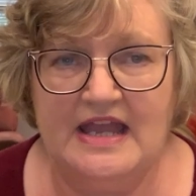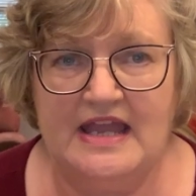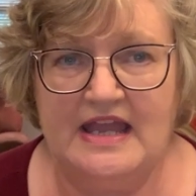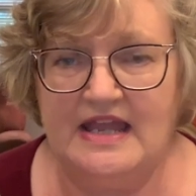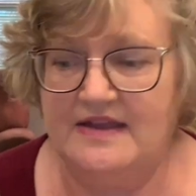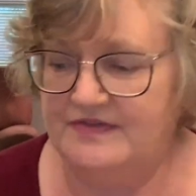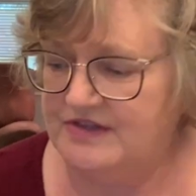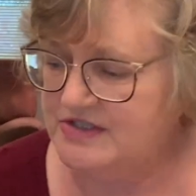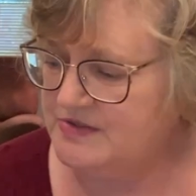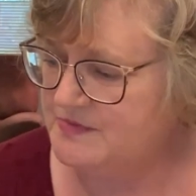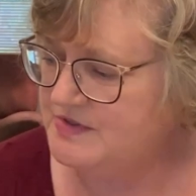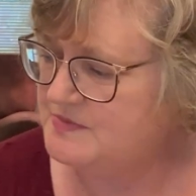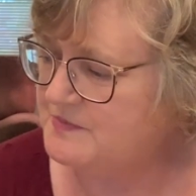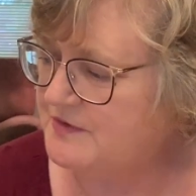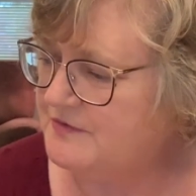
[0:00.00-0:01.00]
And this
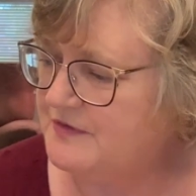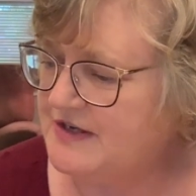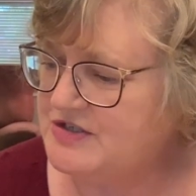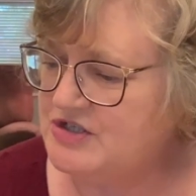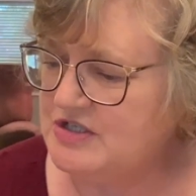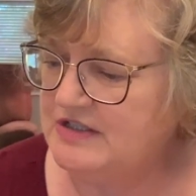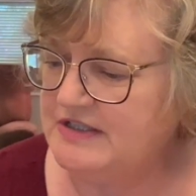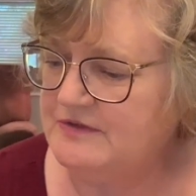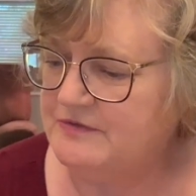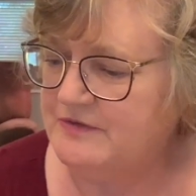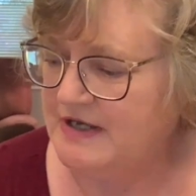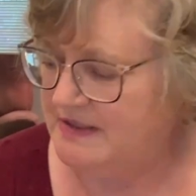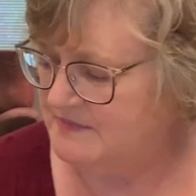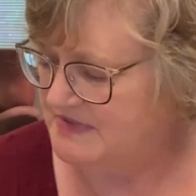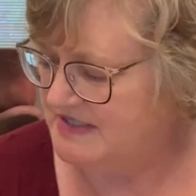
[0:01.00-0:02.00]
was professionally
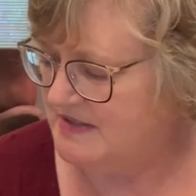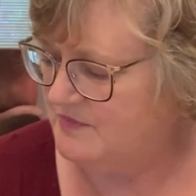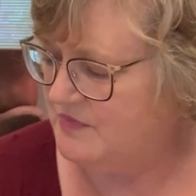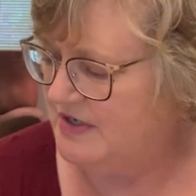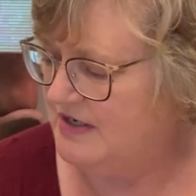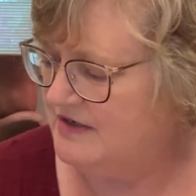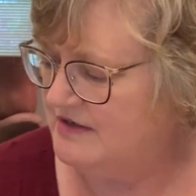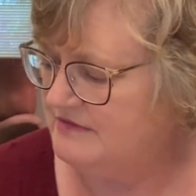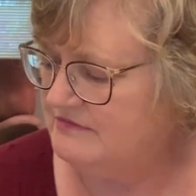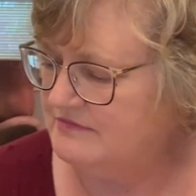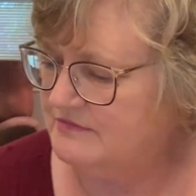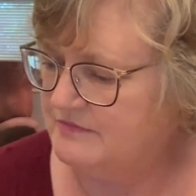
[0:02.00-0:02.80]
framed somewhere.